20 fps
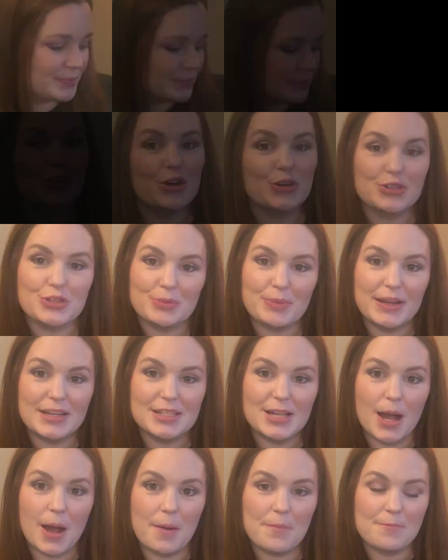Those are my
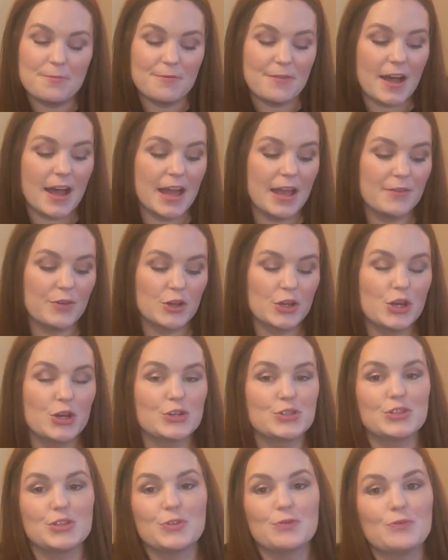top 5
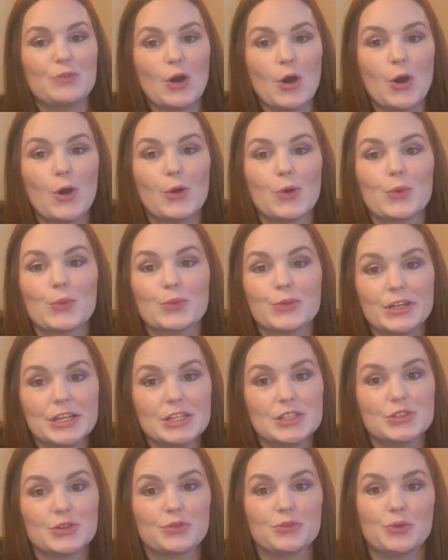cozy fall
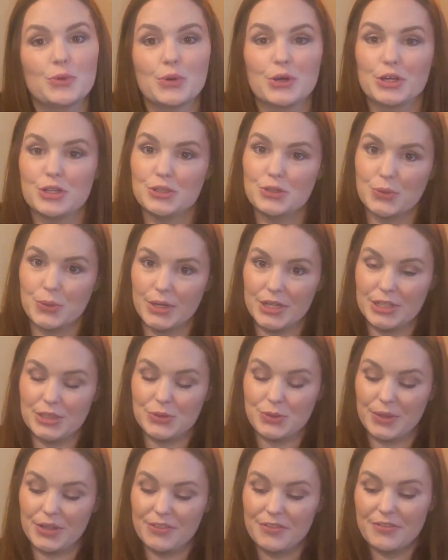reads for
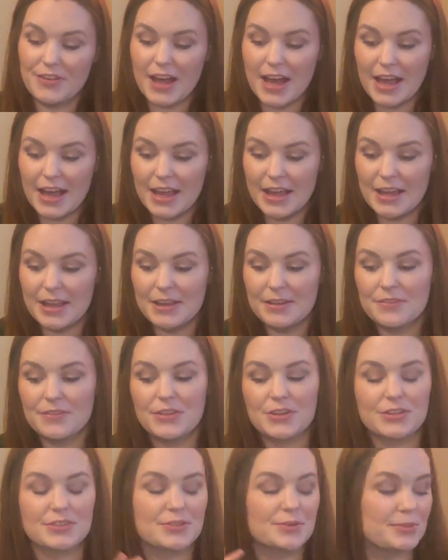2025.
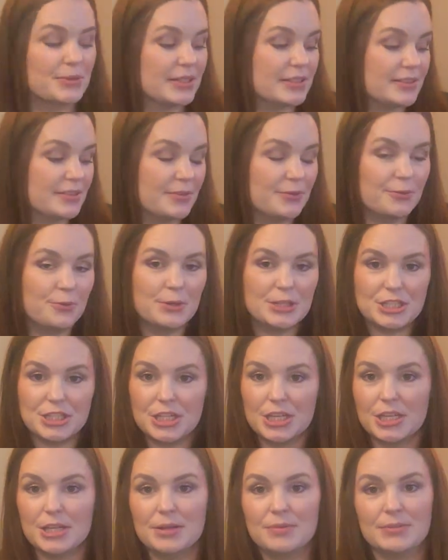There's a mix of
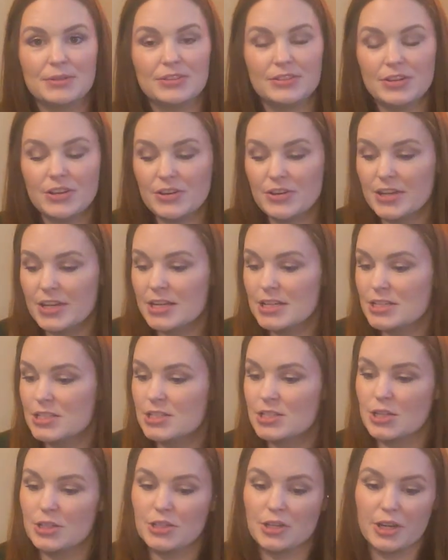witchy,
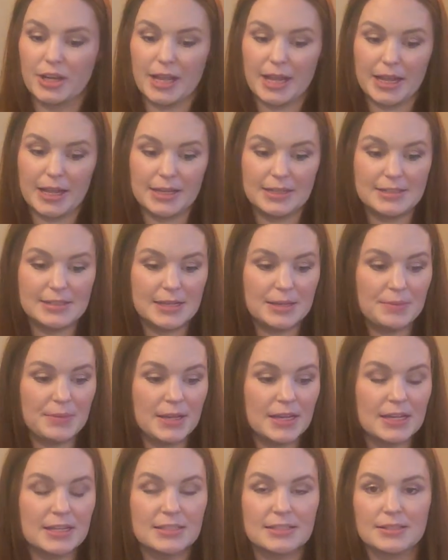mysterious, dark
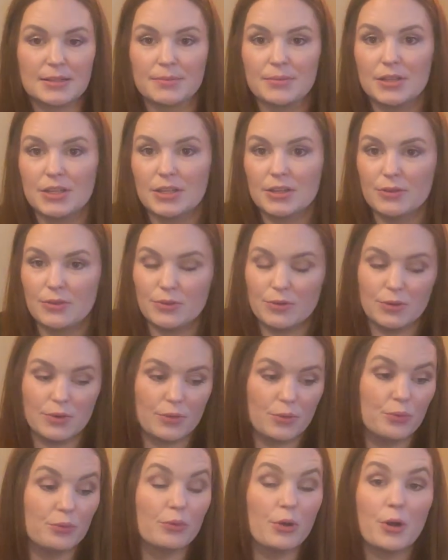academia, something
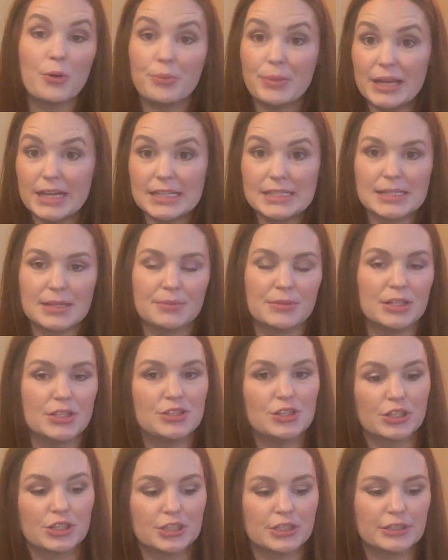romance, something
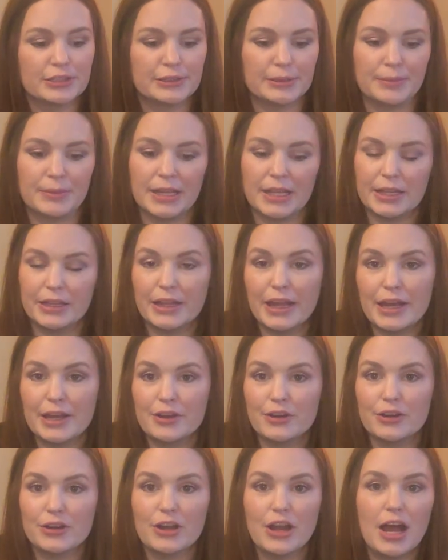darker, something
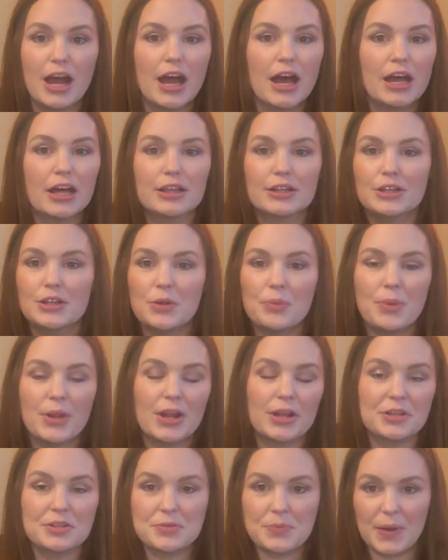lighter, a little bit
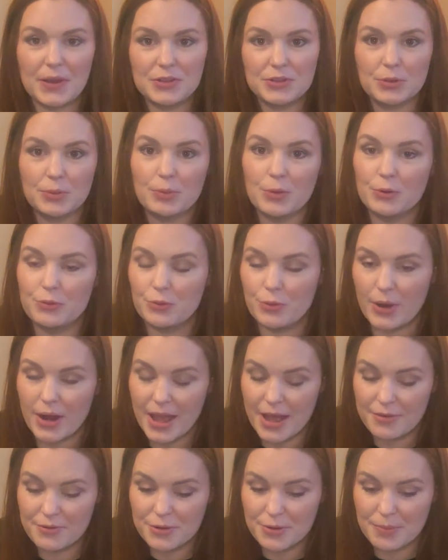on the spectrum for
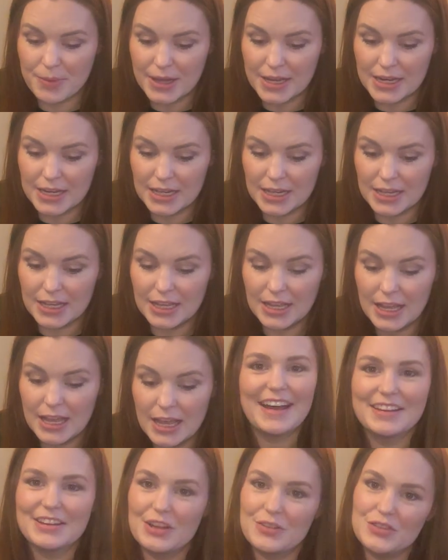everybody.
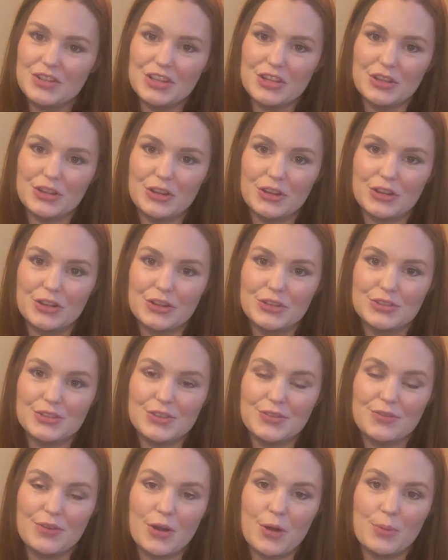I'd love to hear your
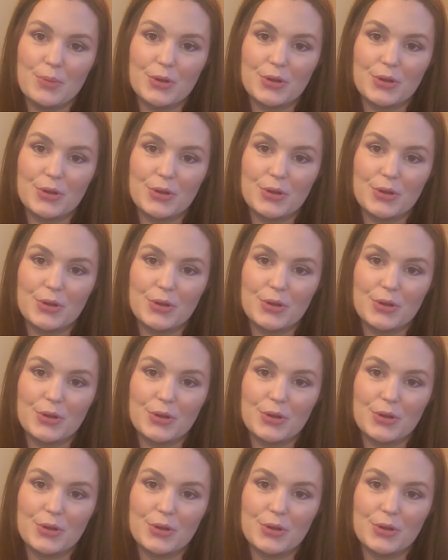cozy fall